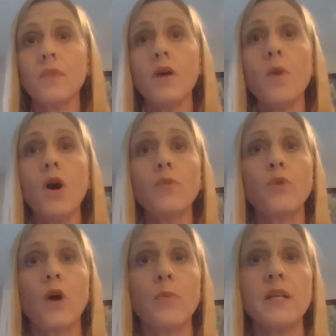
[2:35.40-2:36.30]
on
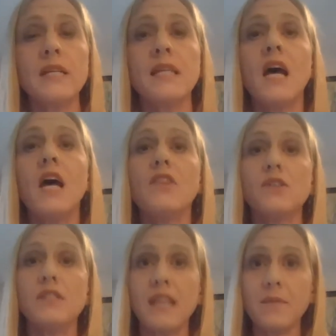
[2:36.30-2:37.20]
properties.
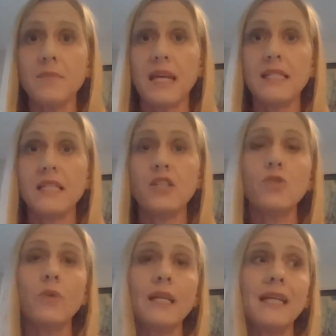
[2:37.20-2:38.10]
Those same dates in
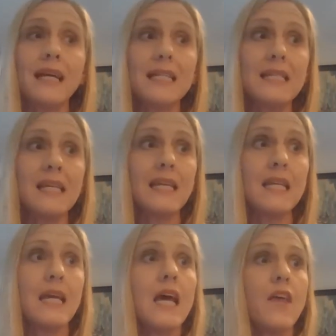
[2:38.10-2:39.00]

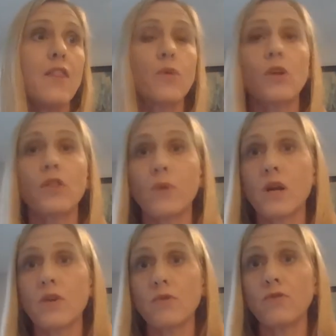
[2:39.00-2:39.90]
2019, there were
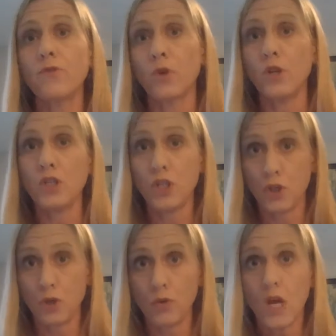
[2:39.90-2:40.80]

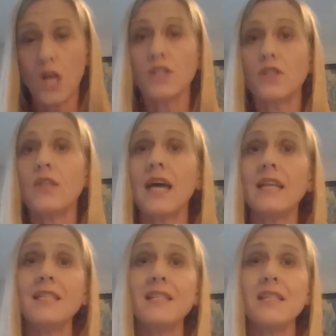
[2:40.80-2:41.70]
342. So that
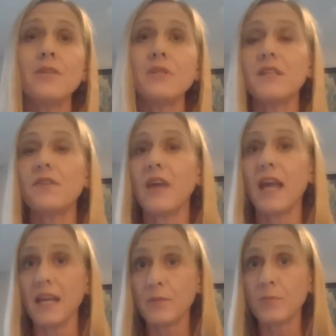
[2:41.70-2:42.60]
is a decrease of
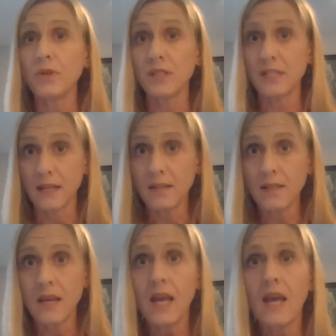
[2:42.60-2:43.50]

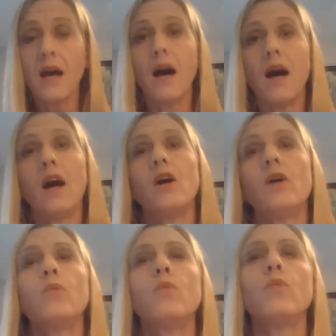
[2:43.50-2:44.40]
8%.
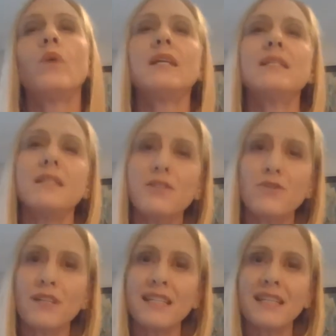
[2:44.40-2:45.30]
What is
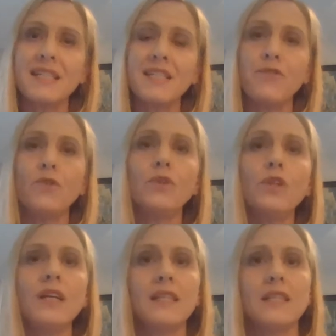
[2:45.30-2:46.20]
interesting is if you
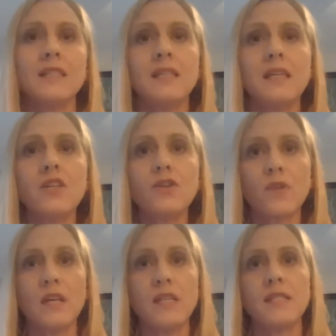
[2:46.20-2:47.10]
look at the
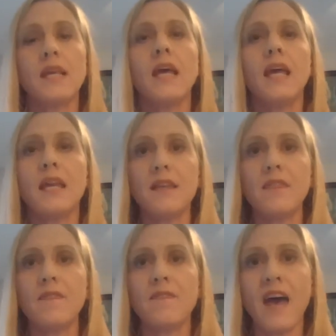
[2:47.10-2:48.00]
decrease
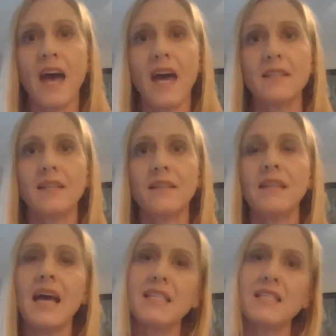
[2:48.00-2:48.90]
in that
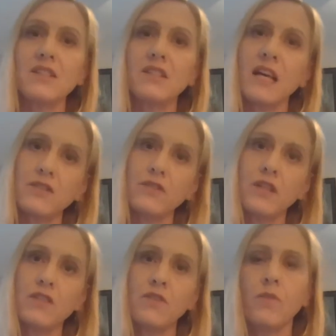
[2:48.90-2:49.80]
last few
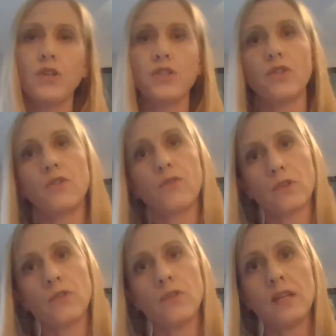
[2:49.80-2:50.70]
days of March into the
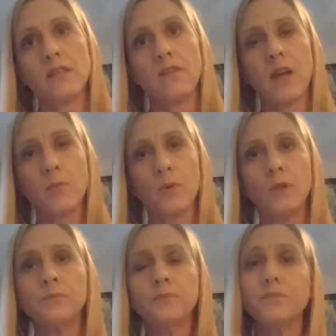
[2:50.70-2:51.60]
first few days of
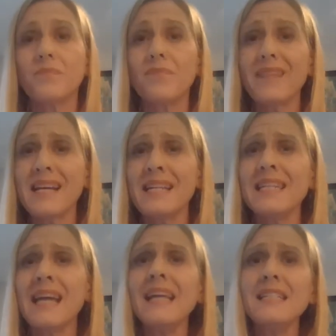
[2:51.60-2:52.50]
April, a
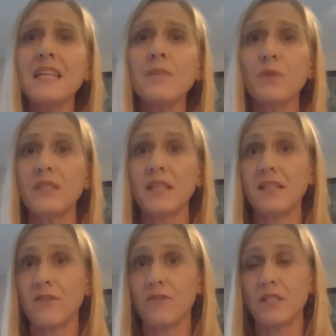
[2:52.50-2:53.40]

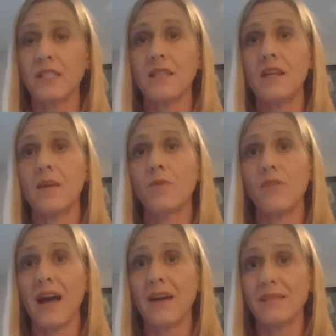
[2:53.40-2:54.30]
19% difference in the number
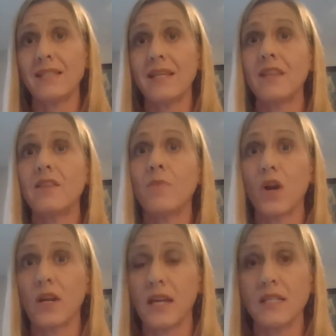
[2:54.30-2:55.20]
of houses hitting the
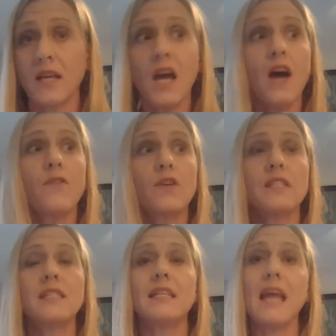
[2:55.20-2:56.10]
market
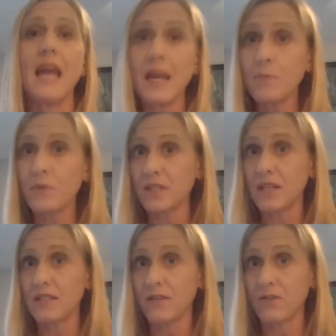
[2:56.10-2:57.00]
versus an
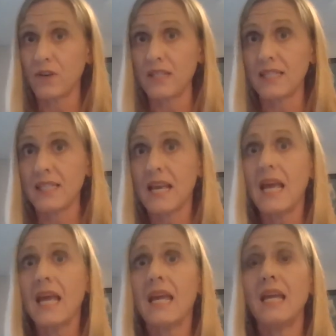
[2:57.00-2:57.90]
8% difference
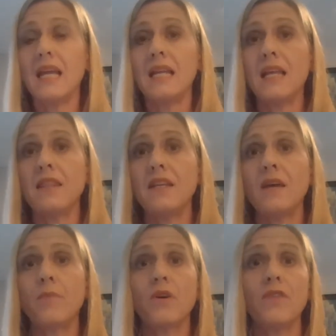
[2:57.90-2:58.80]
in the
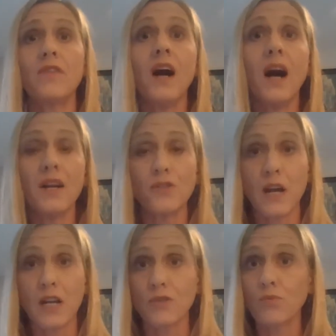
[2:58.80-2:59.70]
number of
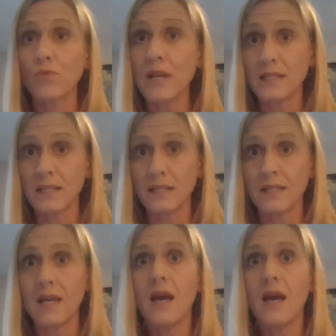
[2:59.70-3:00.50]
contracts written,